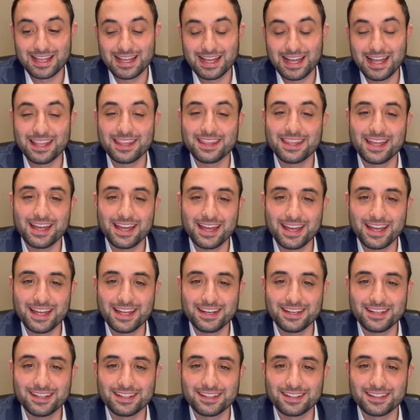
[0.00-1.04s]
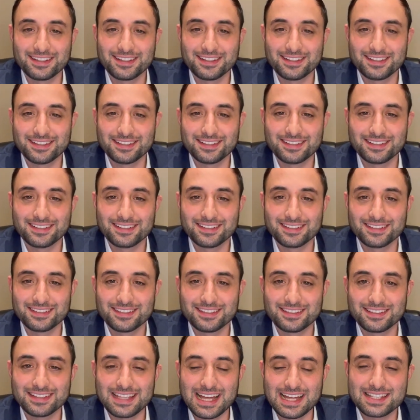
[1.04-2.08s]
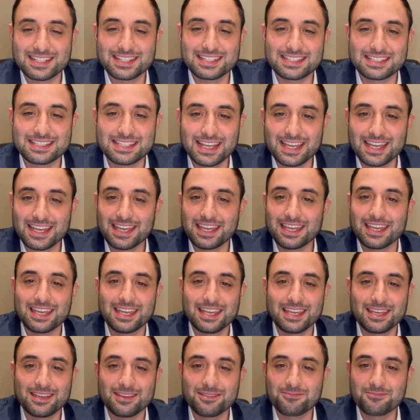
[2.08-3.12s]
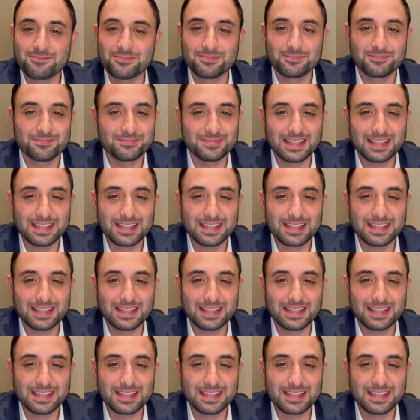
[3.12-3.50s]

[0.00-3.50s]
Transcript: And then that same,